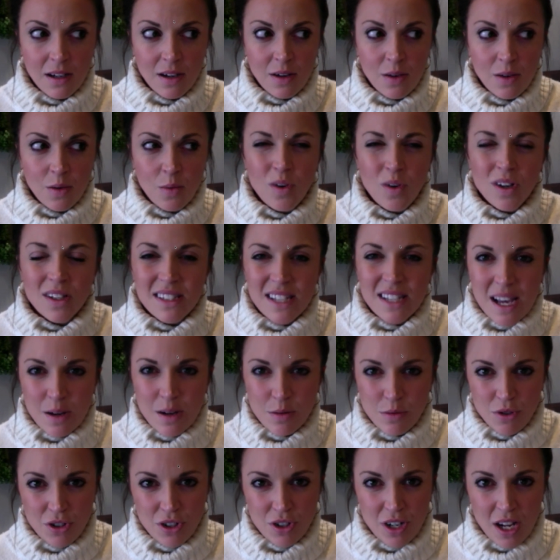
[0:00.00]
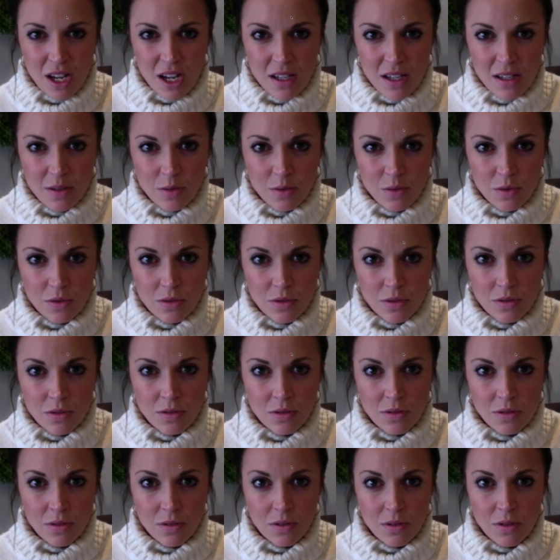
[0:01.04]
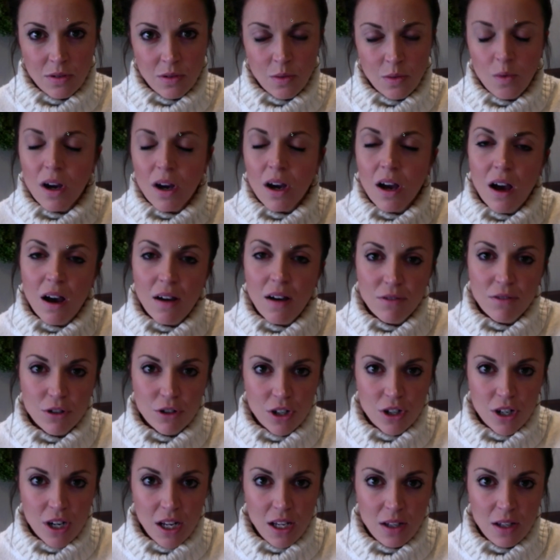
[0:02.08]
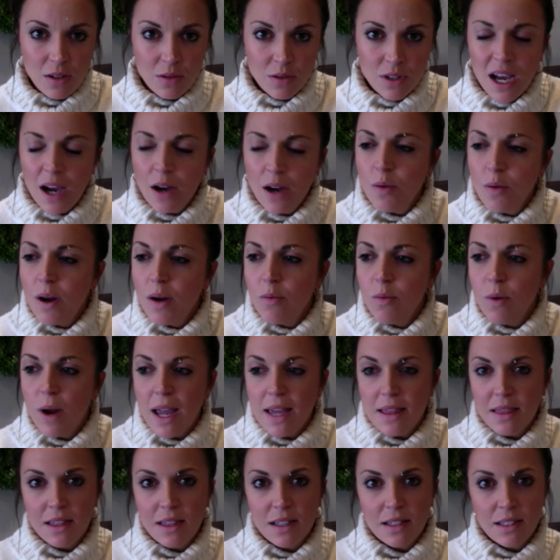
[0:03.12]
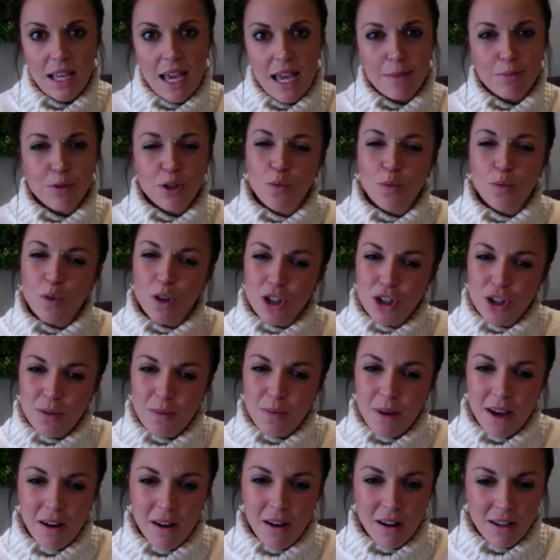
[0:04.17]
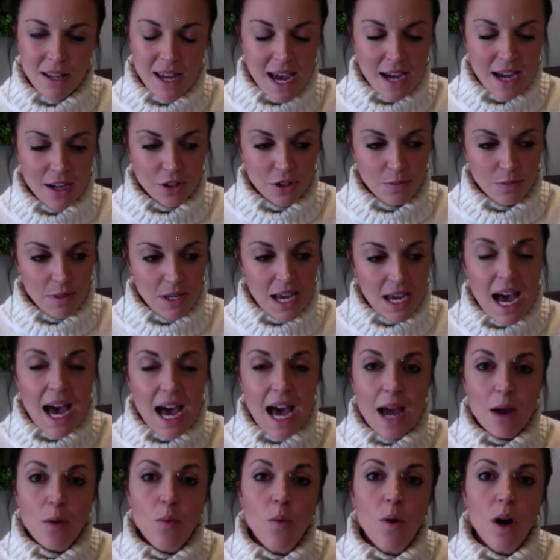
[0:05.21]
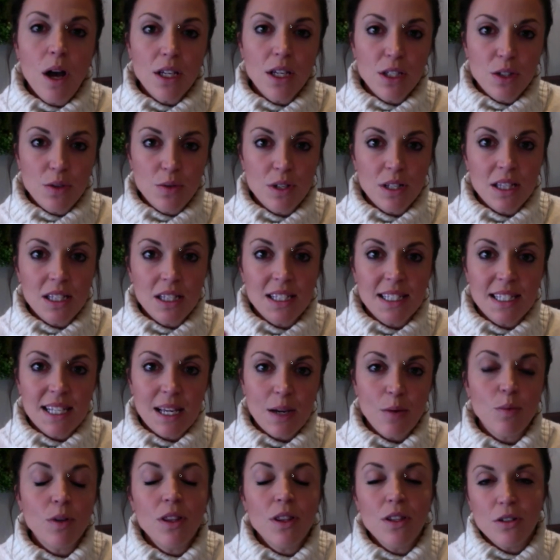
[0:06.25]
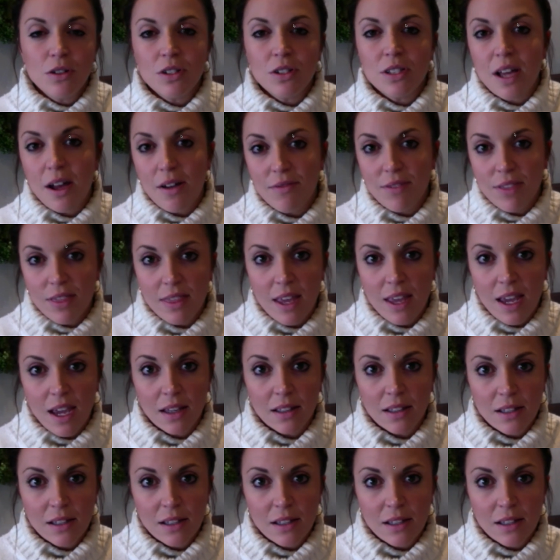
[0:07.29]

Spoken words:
What sound should I use? What cover should I use? How do I write this caption? What should my call to action be? I want you to sit with yourself and think,